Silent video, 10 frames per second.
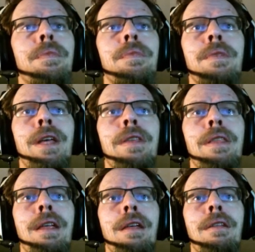And
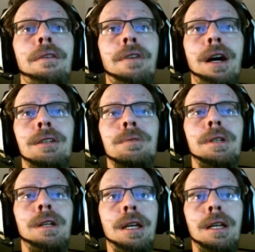then the final
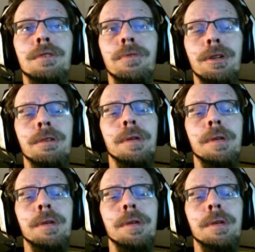one is for your